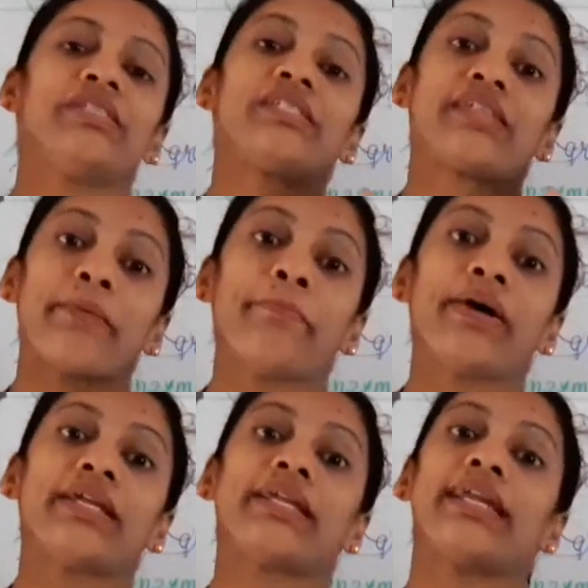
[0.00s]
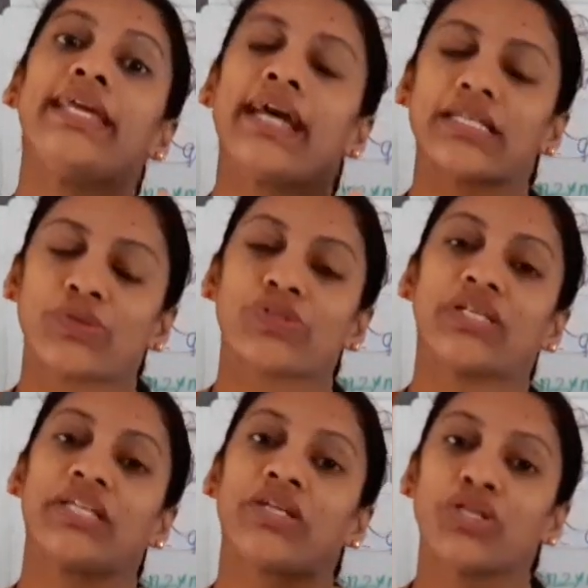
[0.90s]
is temporarily
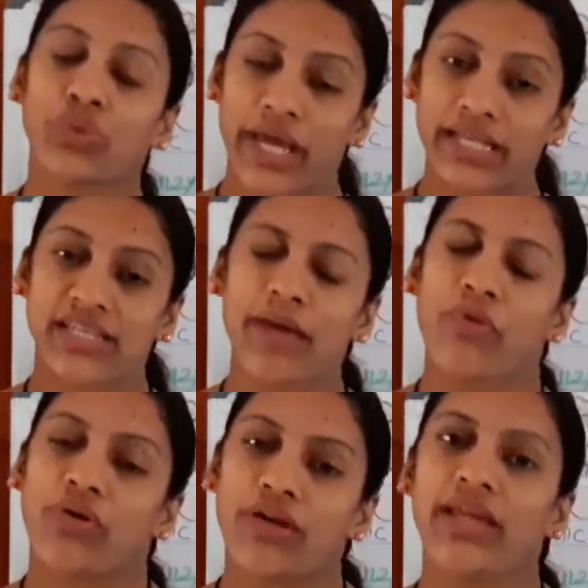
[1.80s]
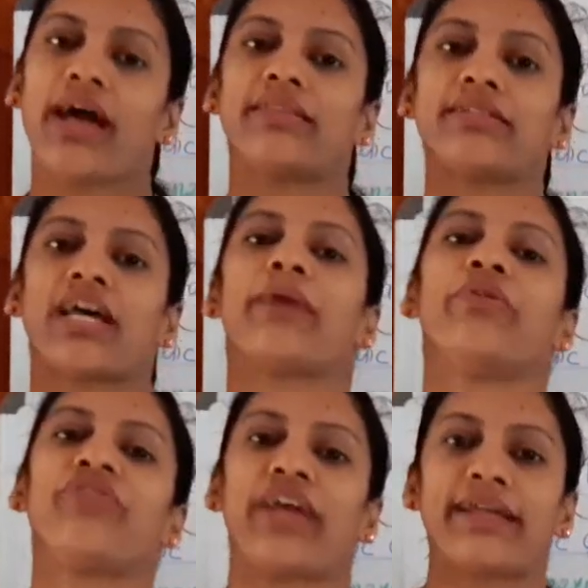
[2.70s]
associated to enzyme only at the time
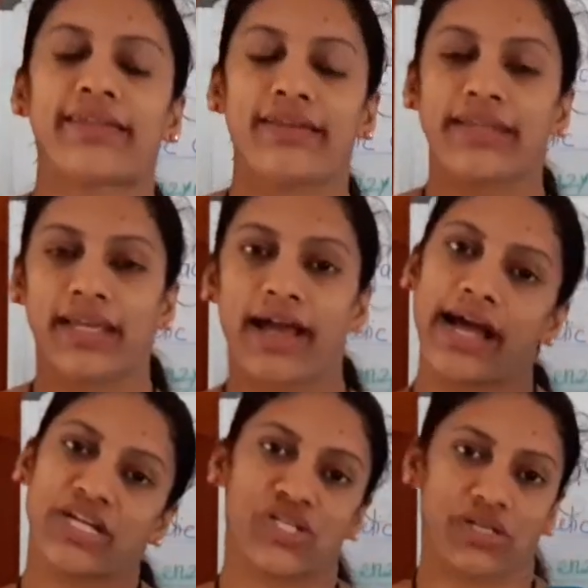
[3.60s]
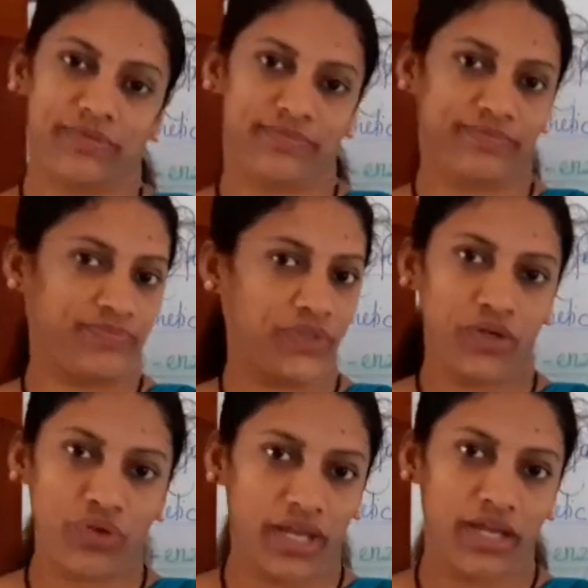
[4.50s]
of catalytic action.
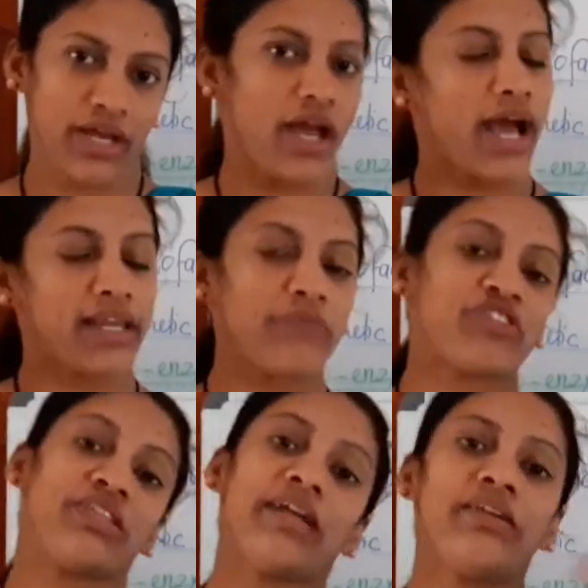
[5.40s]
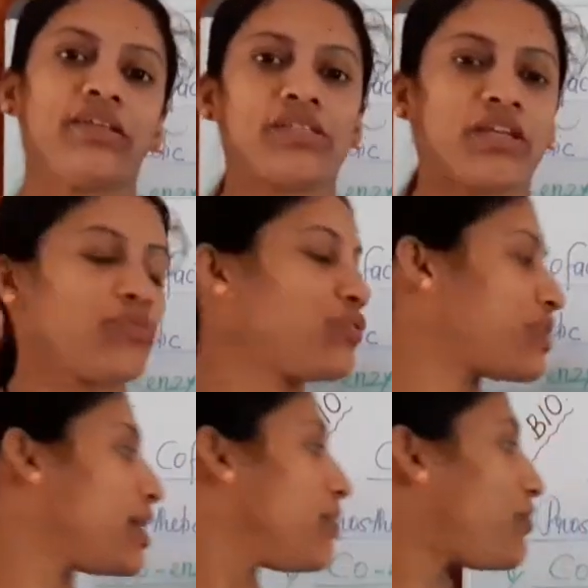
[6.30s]
Okay, and after that it is
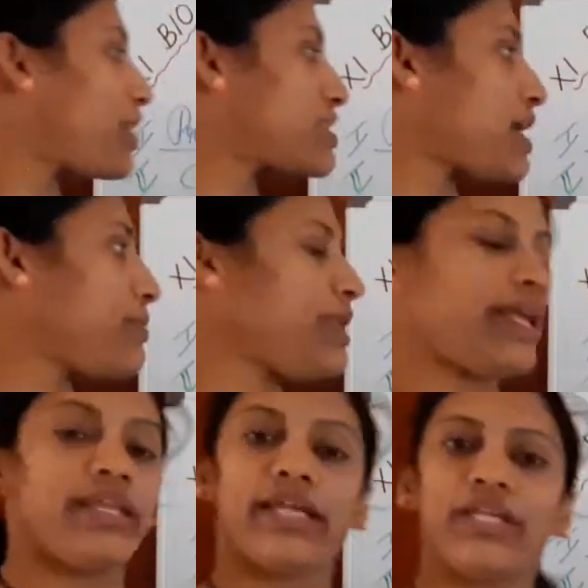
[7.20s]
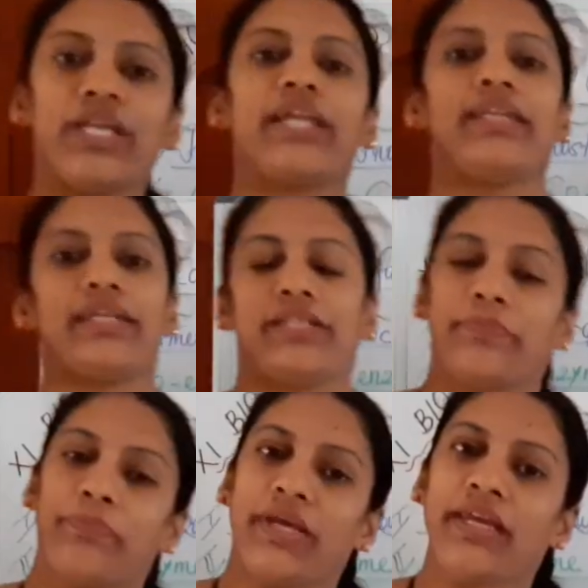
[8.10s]
removed. For example, NAD,
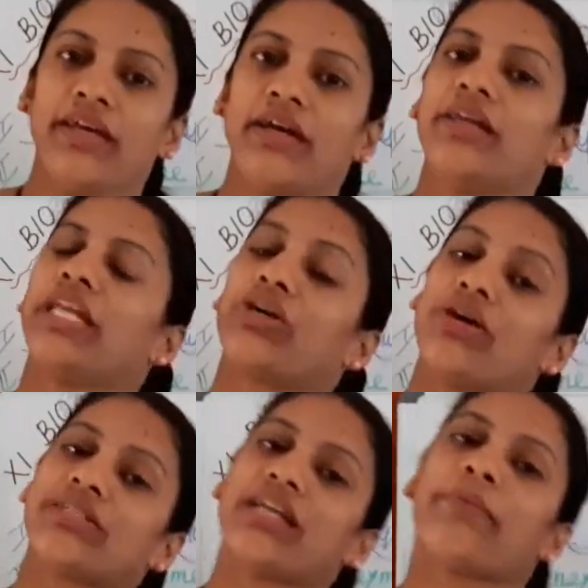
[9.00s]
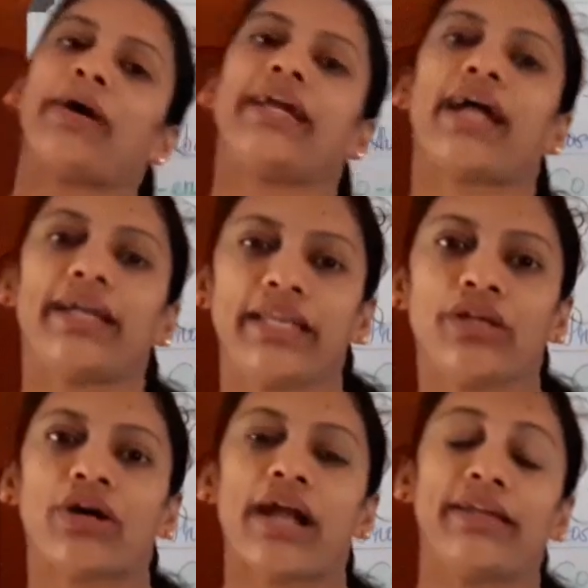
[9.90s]
NADP, nicotinamide
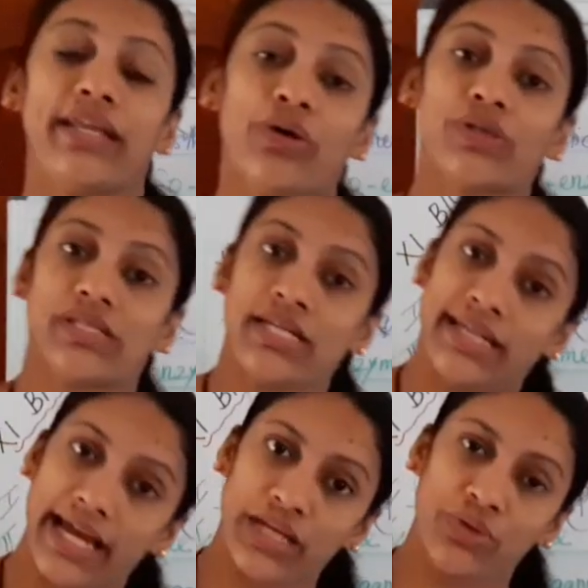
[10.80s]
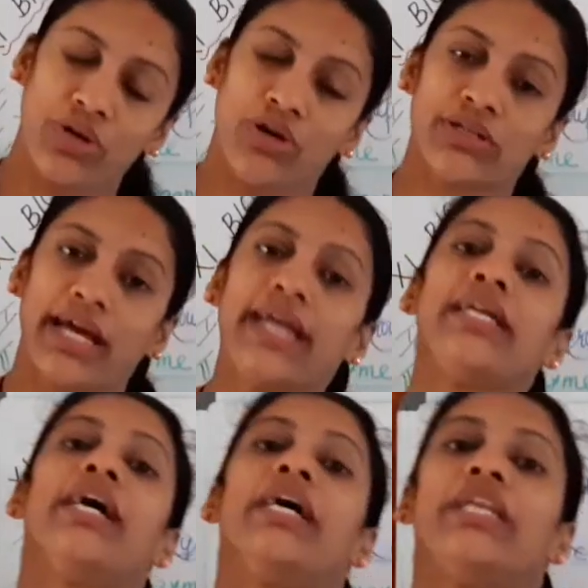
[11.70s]
adenosine
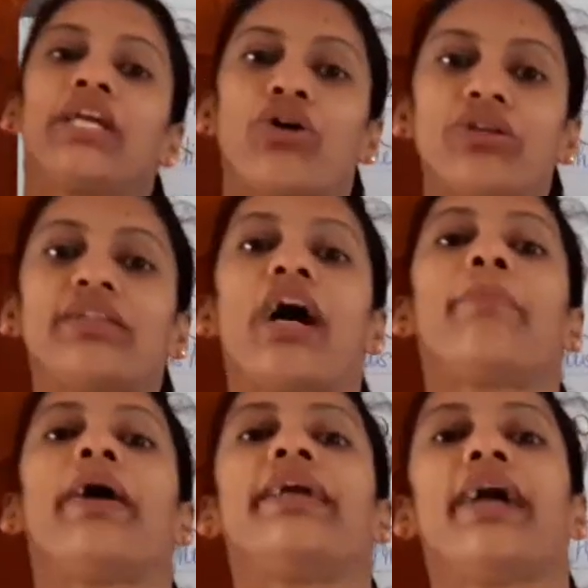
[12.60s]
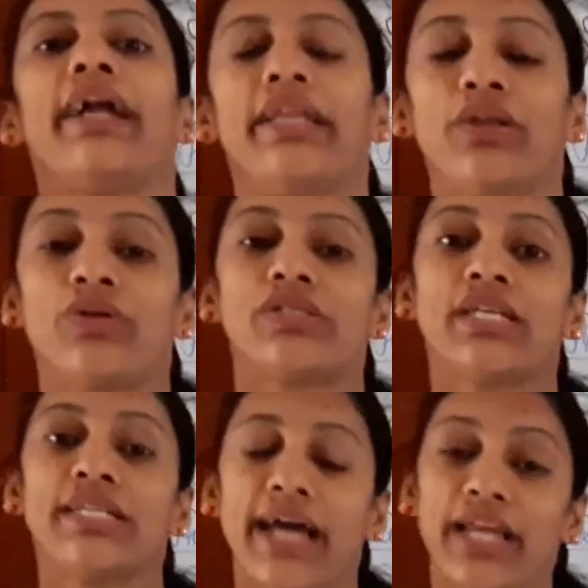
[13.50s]
dinucleotide, nicotinamide
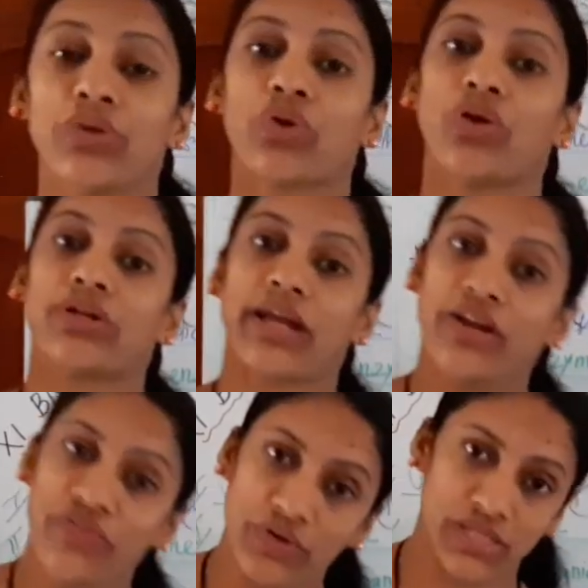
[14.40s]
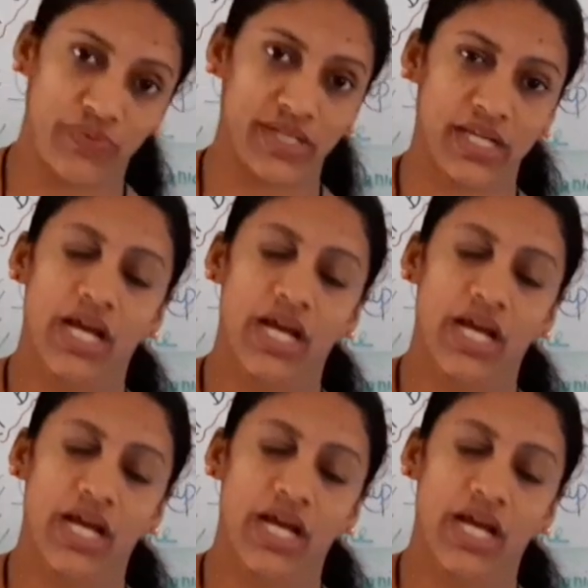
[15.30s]
adenosine dinucleotide phosphate.